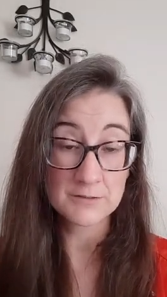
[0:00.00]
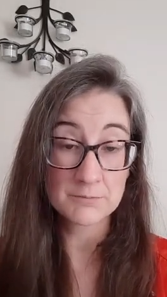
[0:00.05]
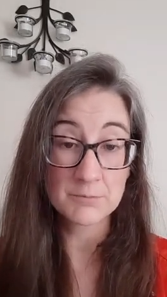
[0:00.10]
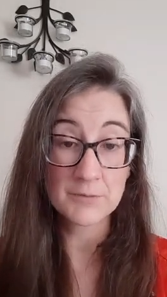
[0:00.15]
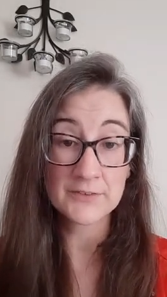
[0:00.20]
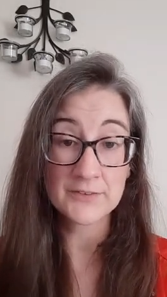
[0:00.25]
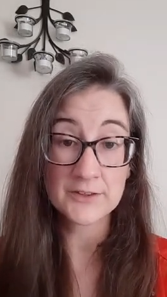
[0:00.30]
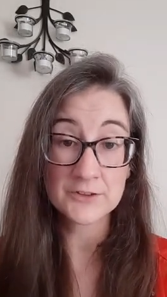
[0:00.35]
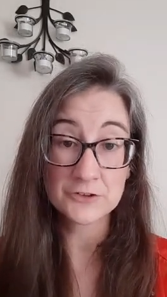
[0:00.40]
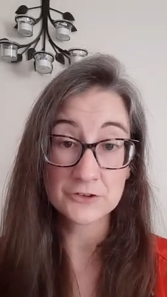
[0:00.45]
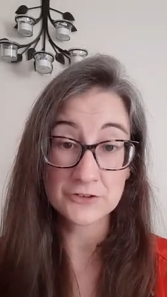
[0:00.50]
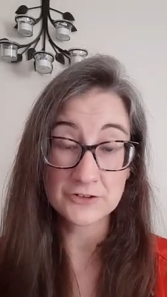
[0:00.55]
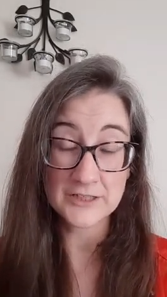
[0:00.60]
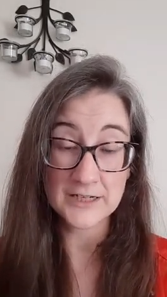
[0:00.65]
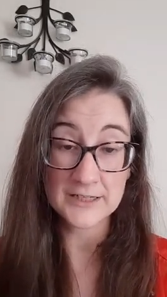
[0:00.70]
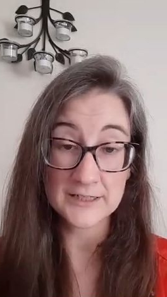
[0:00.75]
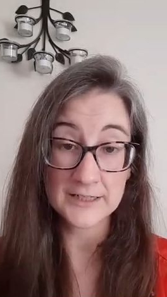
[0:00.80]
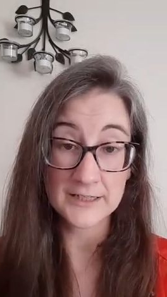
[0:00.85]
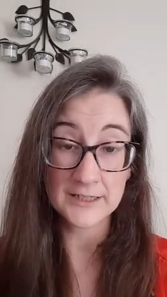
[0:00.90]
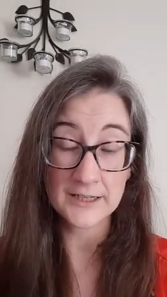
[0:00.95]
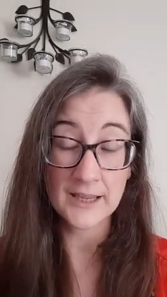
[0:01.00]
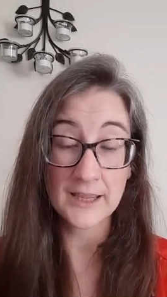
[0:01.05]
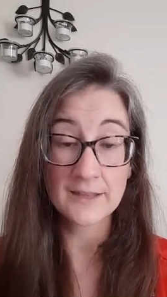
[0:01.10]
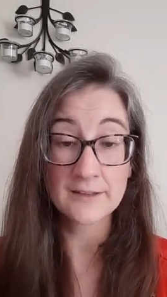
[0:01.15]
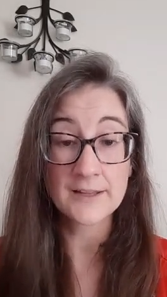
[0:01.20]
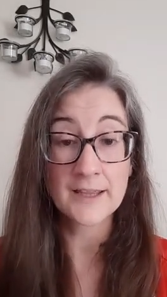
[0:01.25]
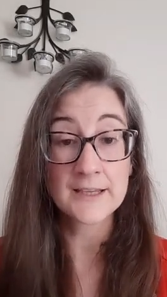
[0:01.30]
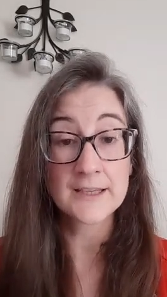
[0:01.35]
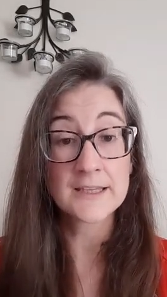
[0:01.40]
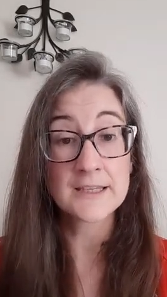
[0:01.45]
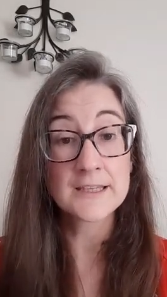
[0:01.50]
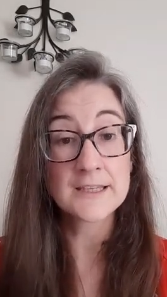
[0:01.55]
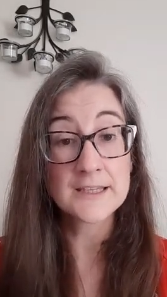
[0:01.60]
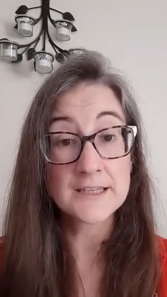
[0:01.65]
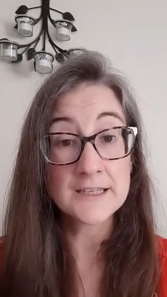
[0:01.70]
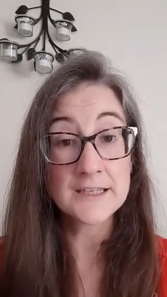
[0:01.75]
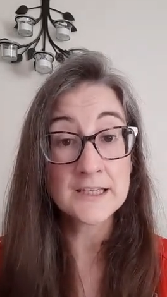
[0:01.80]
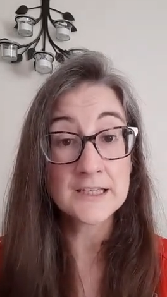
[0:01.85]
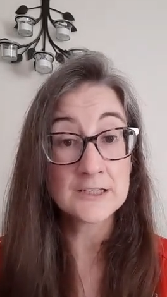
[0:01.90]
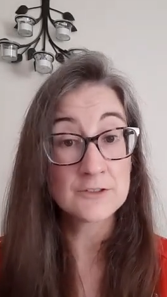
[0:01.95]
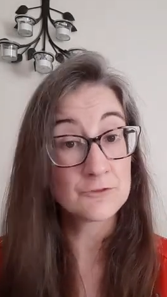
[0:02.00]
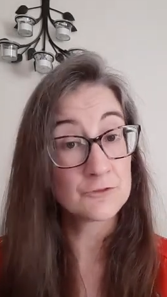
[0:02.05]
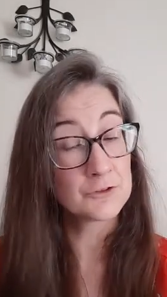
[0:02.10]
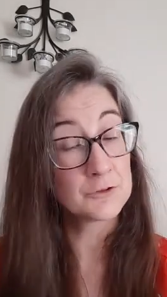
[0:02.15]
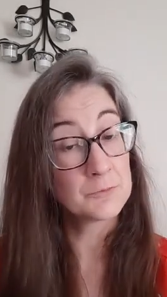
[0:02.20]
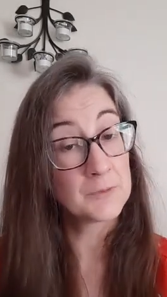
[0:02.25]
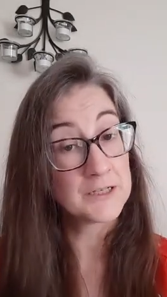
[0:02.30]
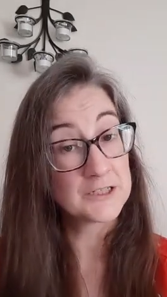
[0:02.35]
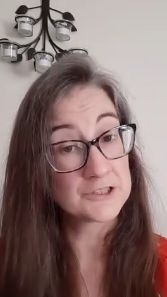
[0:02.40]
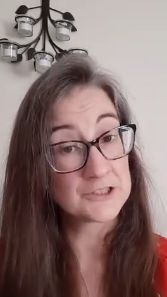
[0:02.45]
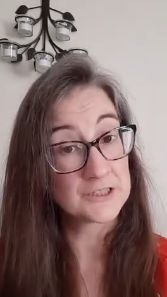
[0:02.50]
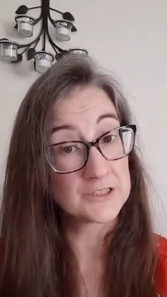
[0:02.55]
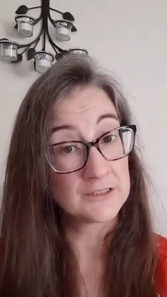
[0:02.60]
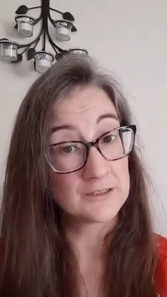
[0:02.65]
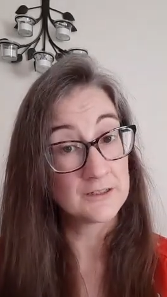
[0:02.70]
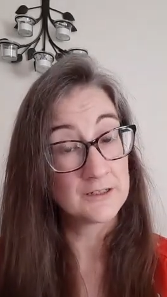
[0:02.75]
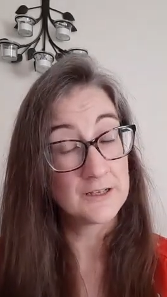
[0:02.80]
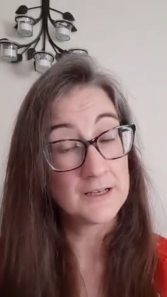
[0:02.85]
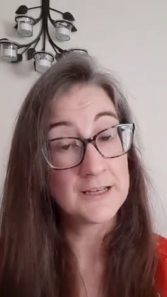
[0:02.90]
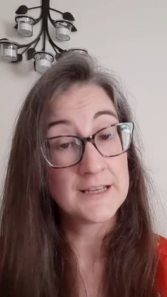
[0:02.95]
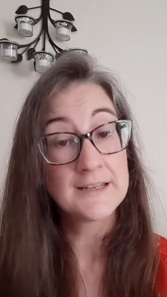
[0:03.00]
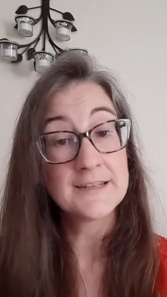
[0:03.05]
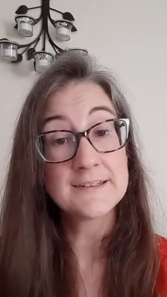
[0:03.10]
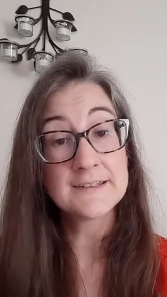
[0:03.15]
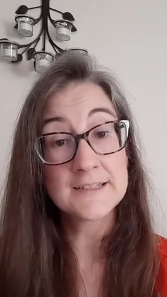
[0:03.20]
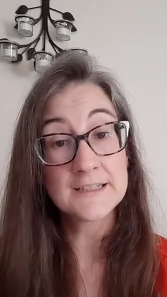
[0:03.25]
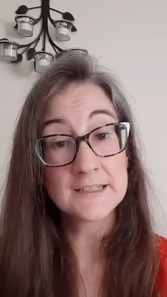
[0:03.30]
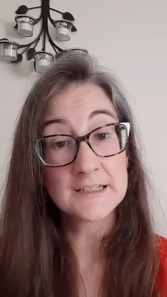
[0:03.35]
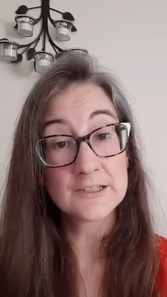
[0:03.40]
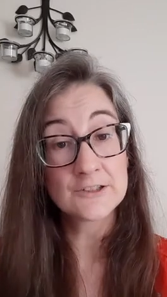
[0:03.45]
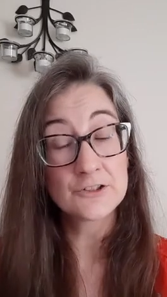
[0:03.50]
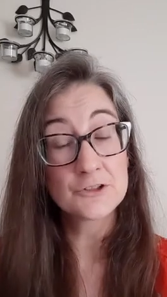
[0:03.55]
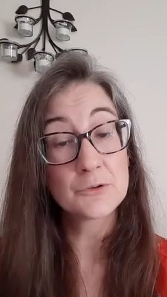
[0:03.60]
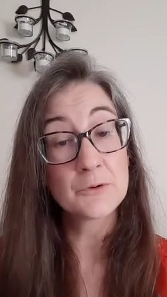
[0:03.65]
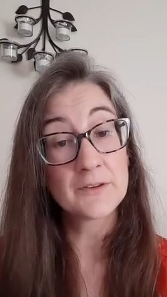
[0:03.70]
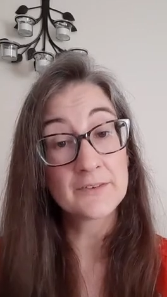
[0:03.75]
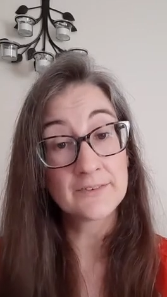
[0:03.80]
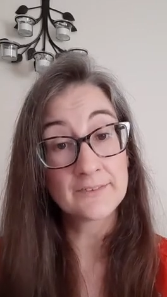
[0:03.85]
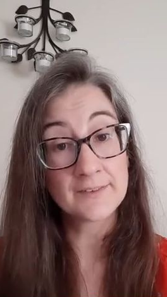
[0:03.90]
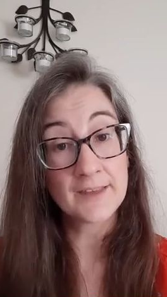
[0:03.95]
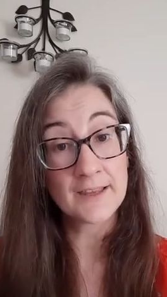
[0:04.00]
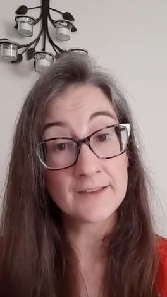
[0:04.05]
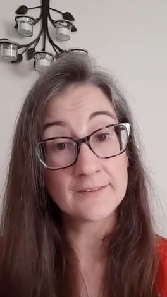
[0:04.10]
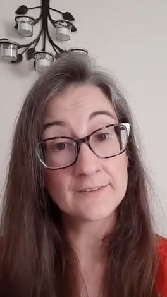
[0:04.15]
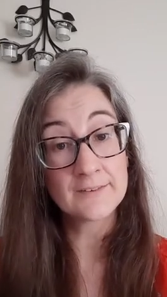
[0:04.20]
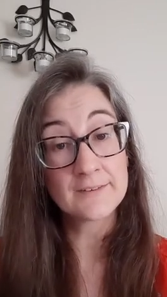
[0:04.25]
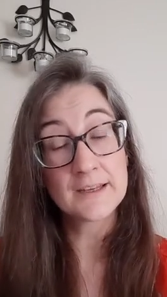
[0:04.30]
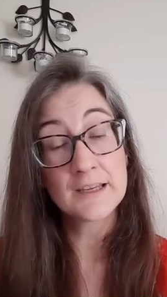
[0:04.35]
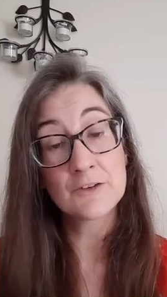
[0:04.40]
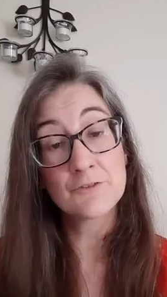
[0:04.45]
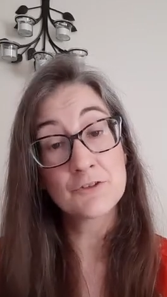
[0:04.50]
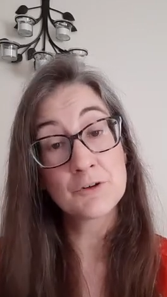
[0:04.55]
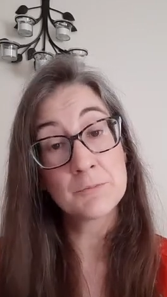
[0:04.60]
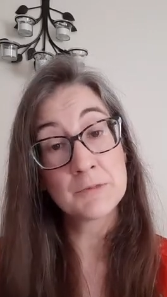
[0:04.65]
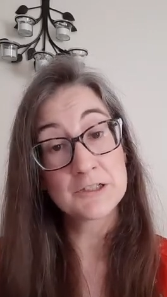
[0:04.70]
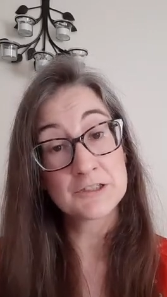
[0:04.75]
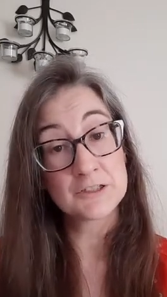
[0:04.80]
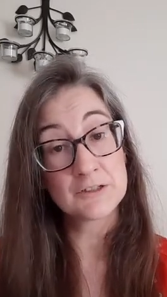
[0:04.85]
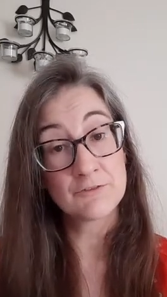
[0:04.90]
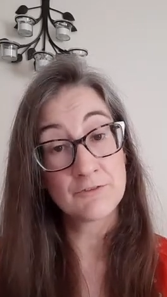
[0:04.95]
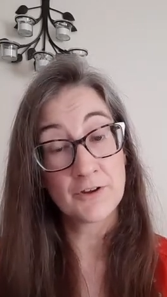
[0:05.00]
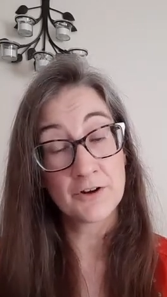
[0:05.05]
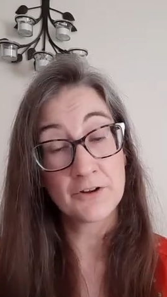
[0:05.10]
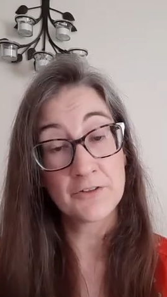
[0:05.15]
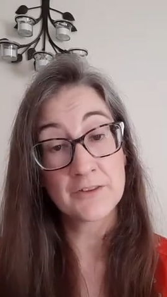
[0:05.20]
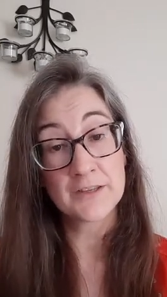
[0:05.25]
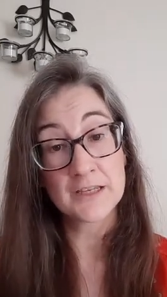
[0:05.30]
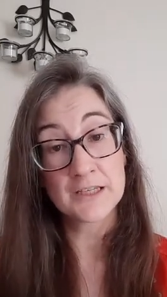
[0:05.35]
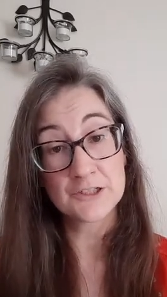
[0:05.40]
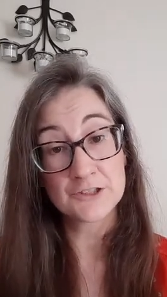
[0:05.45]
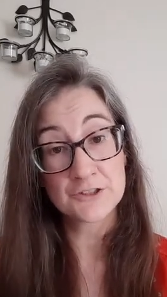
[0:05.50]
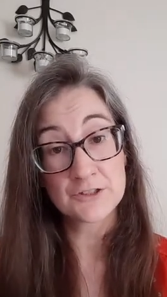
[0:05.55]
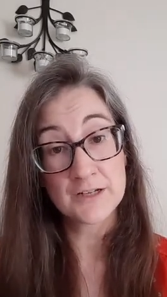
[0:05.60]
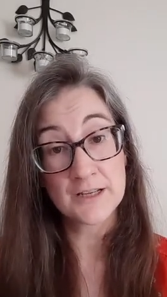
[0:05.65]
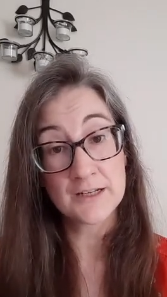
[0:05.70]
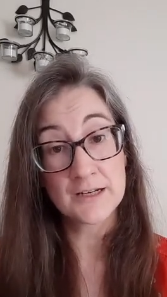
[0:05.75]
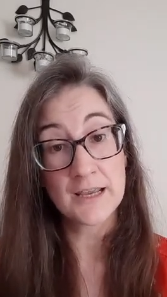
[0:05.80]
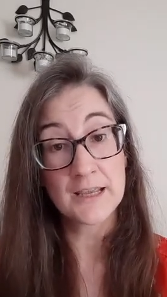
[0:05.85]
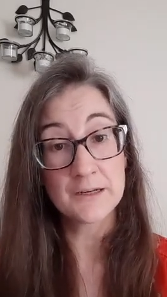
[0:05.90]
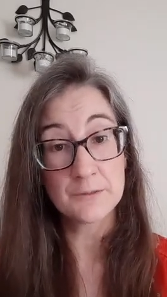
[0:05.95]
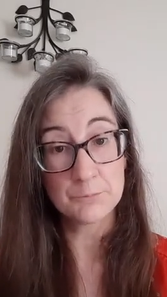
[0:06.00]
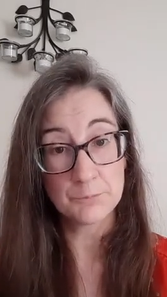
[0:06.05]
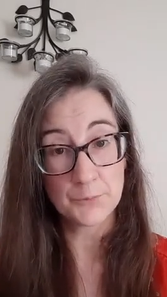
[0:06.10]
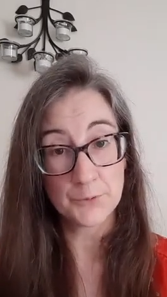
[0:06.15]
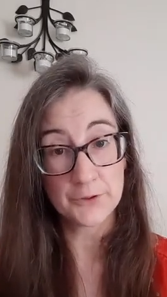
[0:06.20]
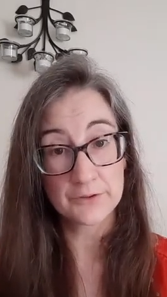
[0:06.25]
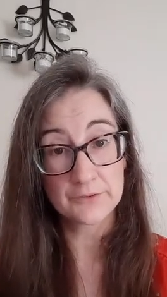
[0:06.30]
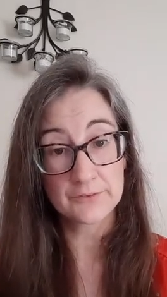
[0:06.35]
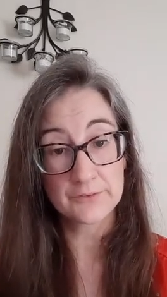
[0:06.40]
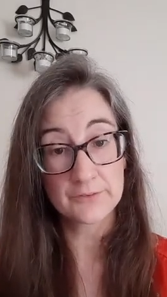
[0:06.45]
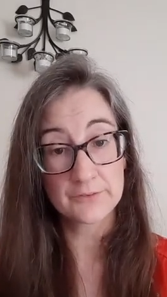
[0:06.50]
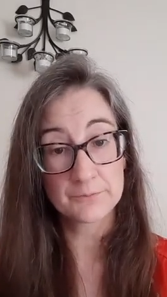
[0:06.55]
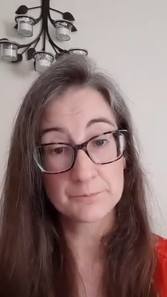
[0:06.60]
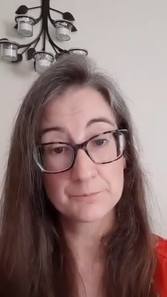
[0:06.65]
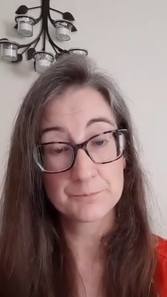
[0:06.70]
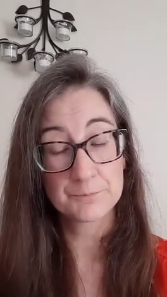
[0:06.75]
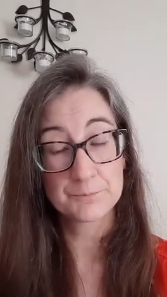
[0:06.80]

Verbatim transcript: misunderstanding, and lacking key information needed to assess information found on the internet and in books.